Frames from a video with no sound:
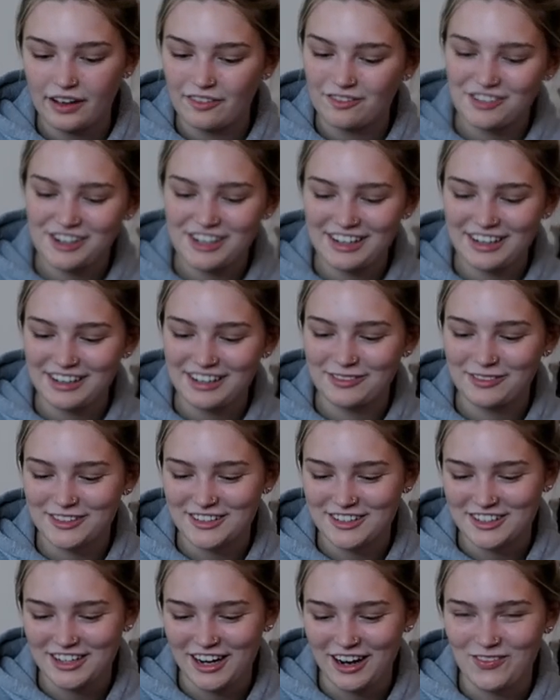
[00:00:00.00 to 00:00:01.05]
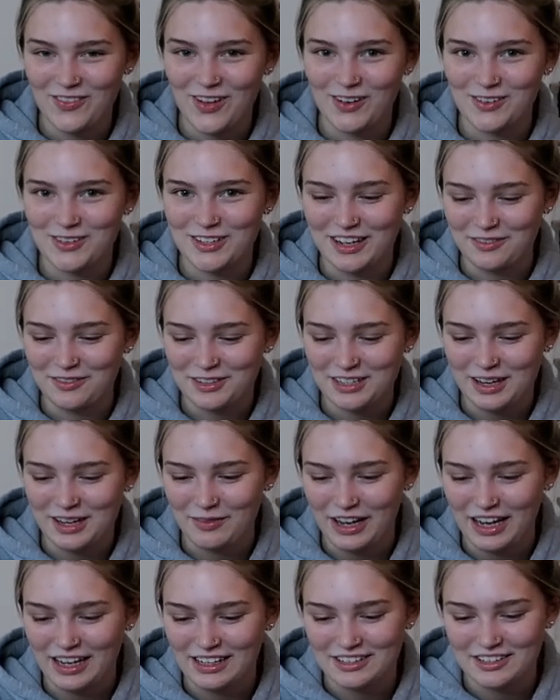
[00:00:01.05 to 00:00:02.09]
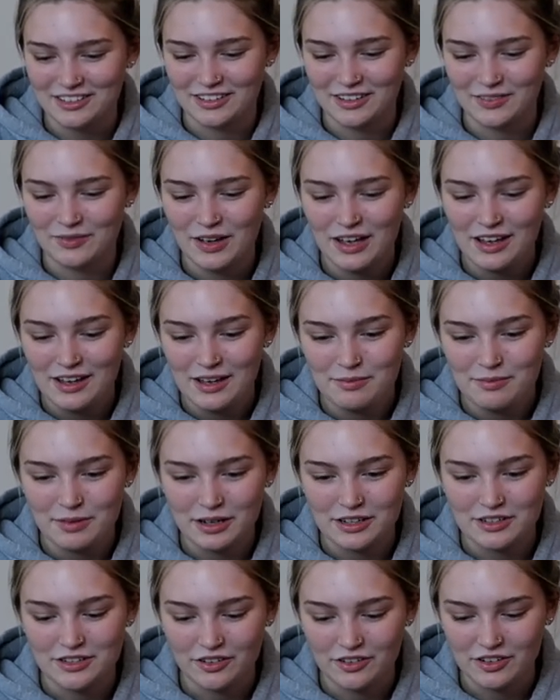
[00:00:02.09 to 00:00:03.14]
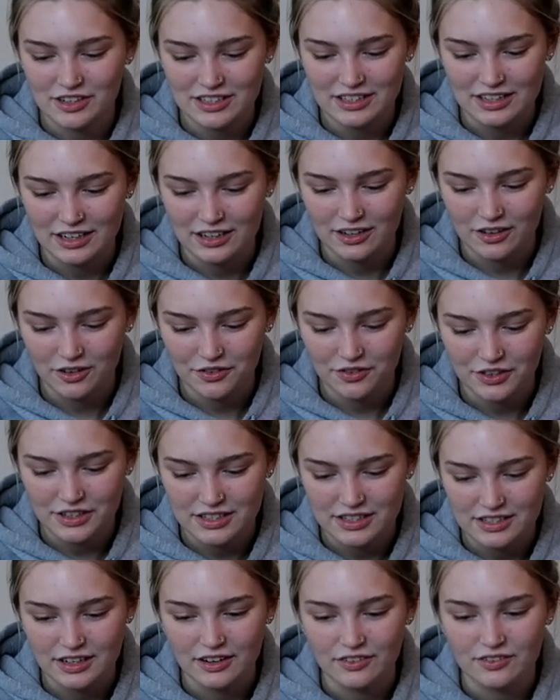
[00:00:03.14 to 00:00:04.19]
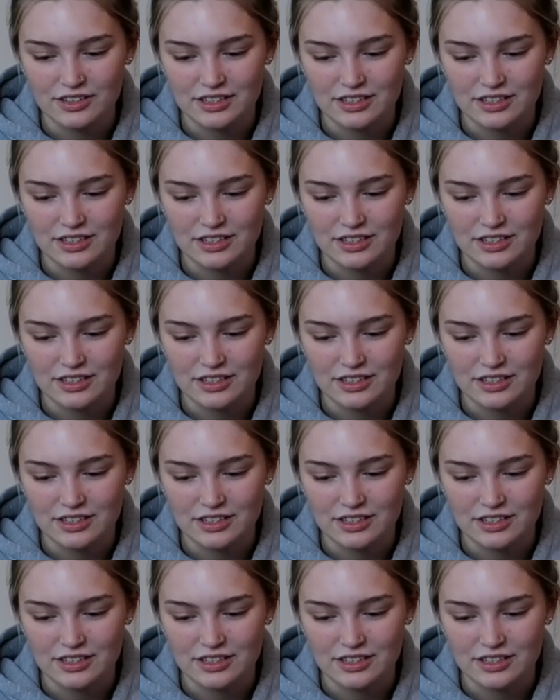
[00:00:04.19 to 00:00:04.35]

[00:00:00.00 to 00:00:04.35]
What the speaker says: Really was a shame that I wasn't able to get my hands on them, because honestly a lot of this stuff